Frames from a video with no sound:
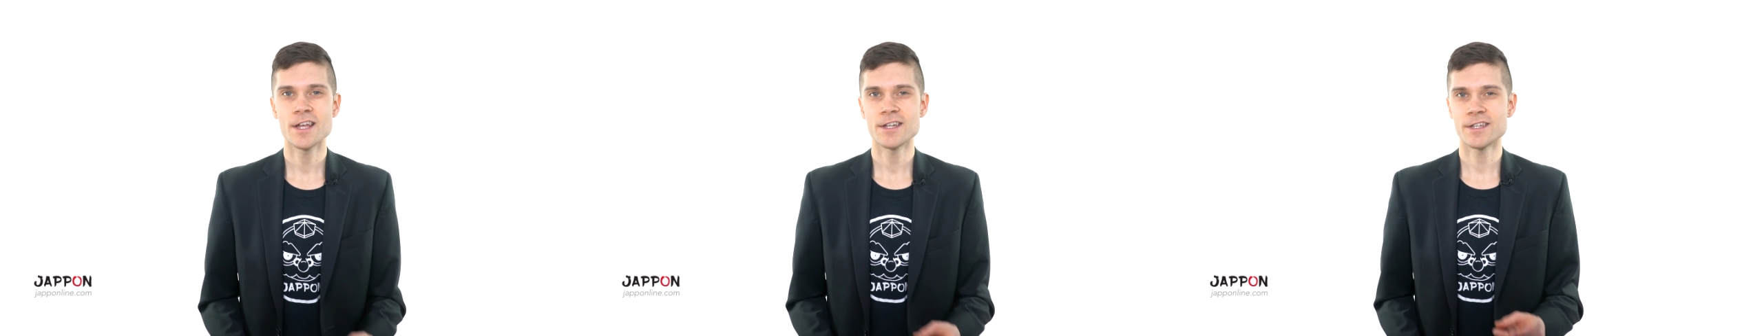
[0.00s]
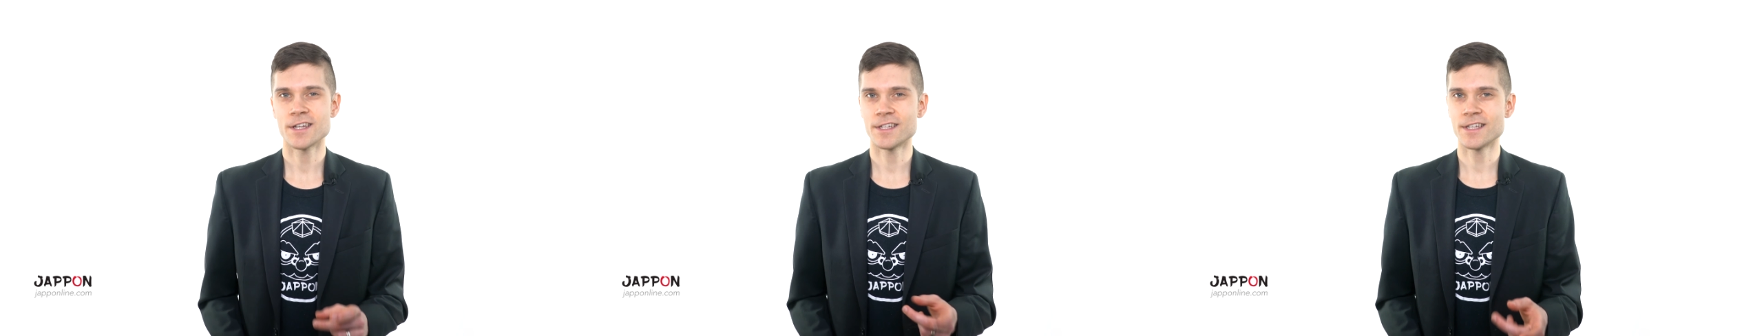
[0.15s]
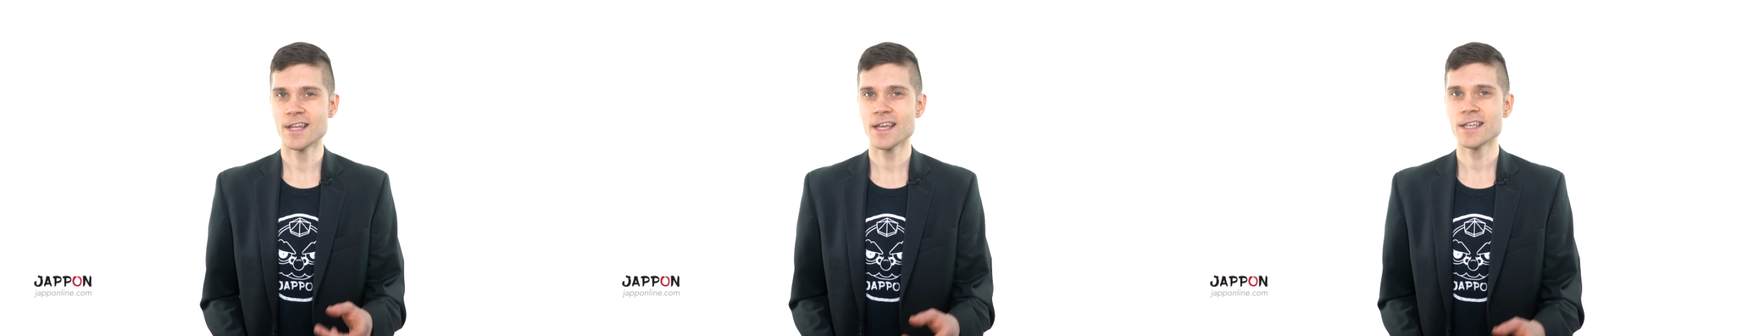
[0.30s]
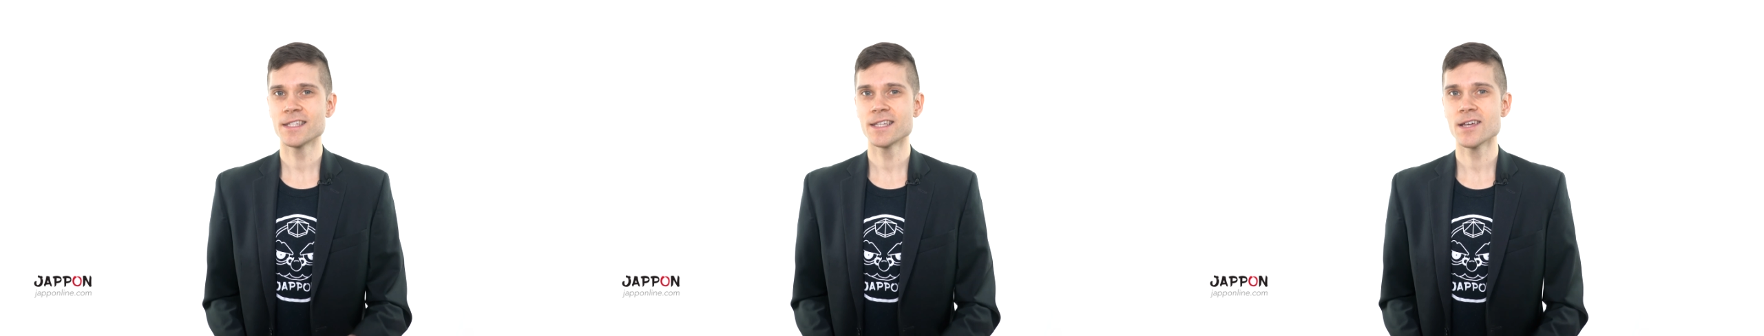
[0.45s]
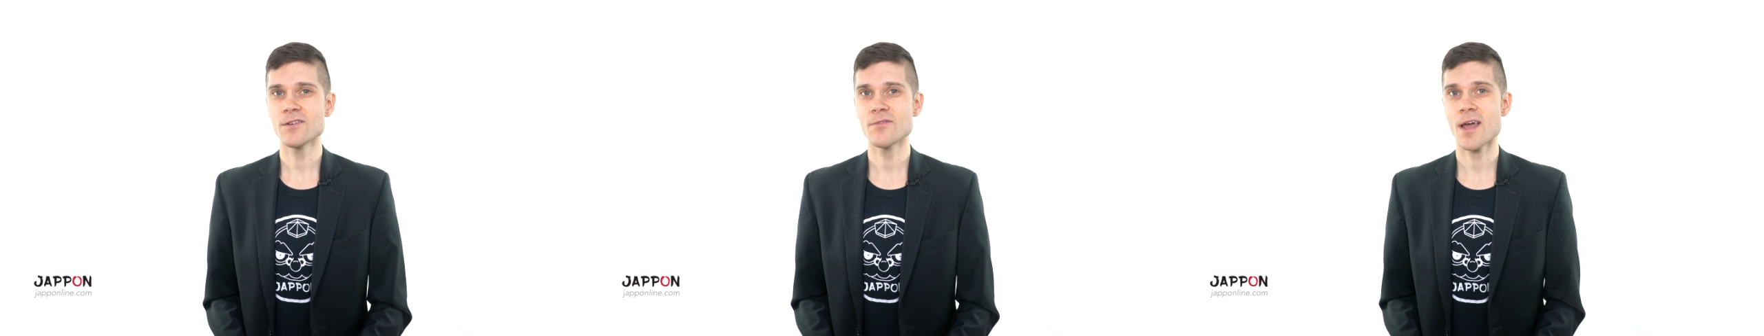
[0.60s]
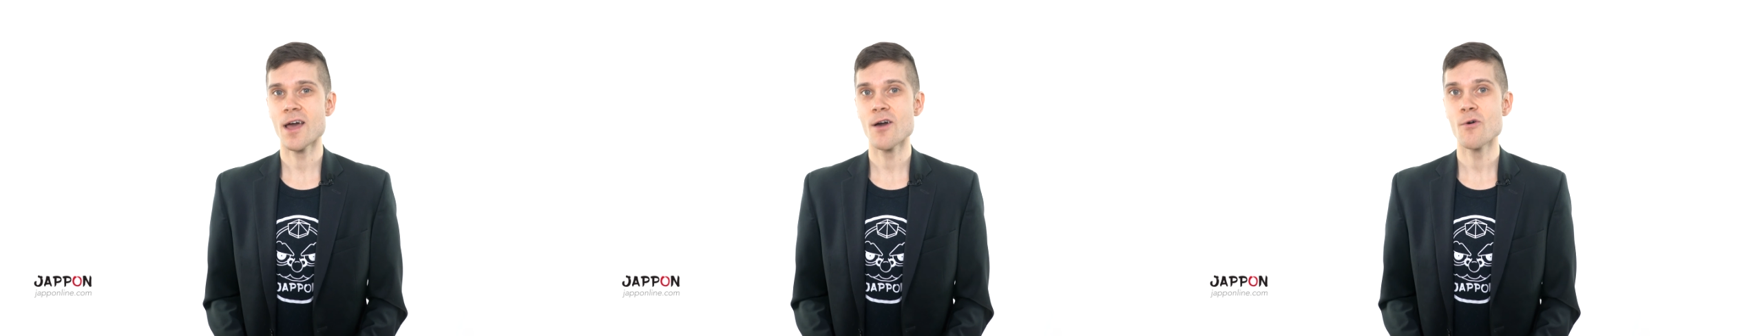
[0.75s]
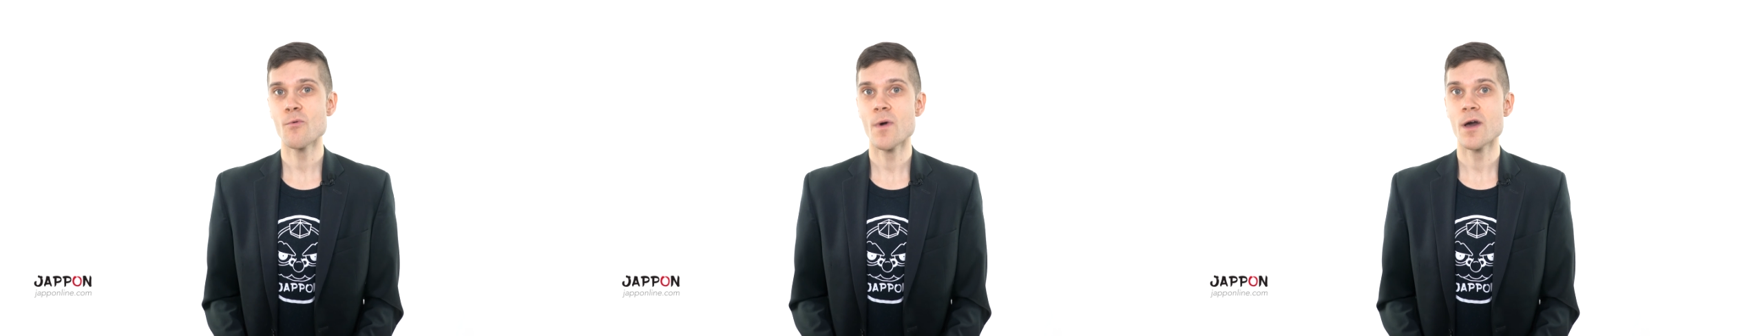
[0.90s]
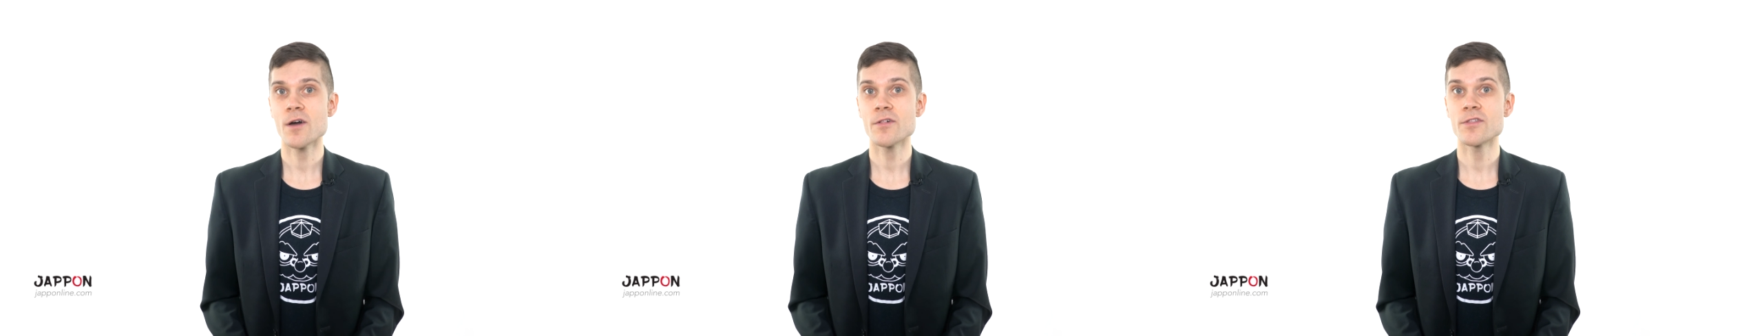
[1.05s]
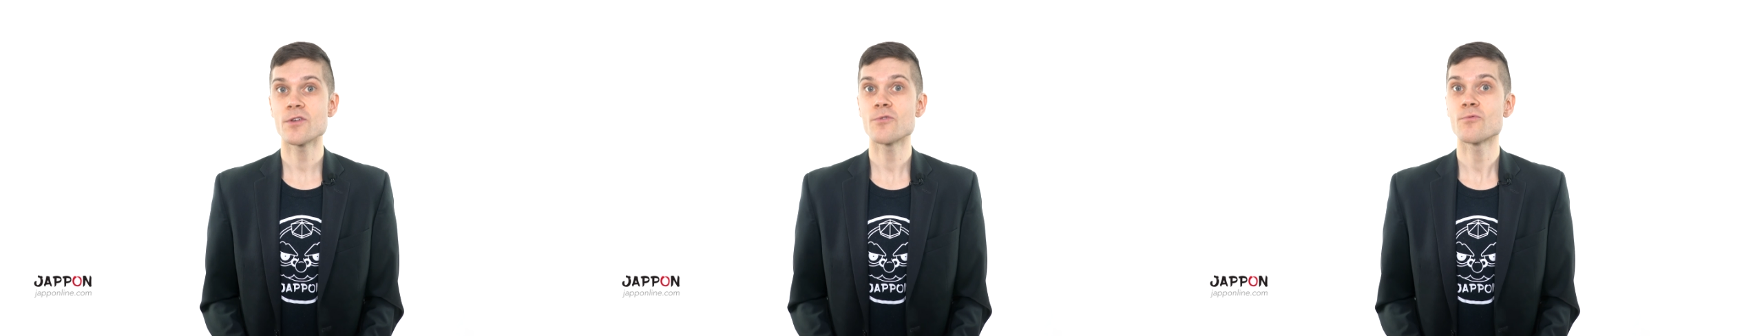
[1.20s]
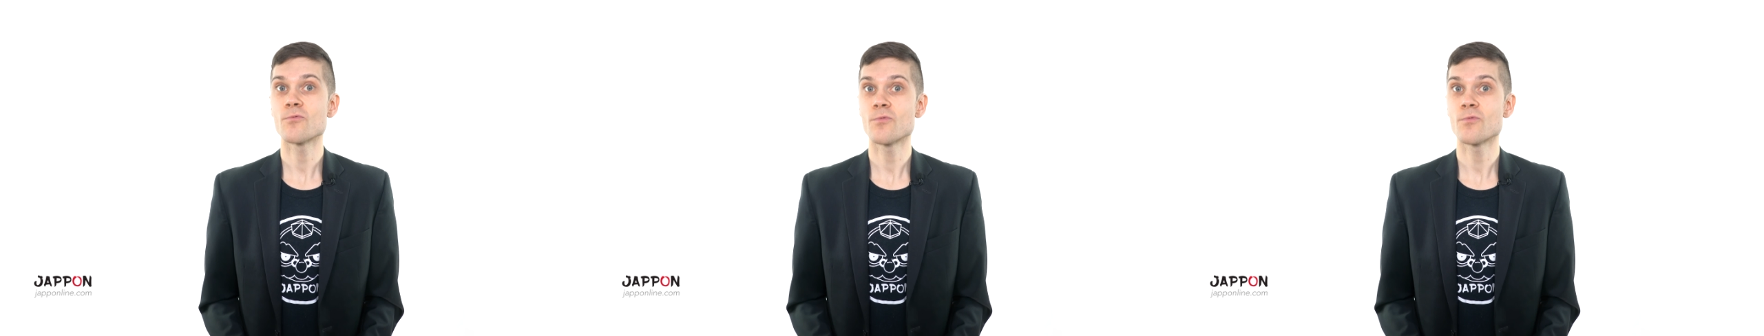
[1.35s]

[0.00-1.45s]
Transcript: to test out how well you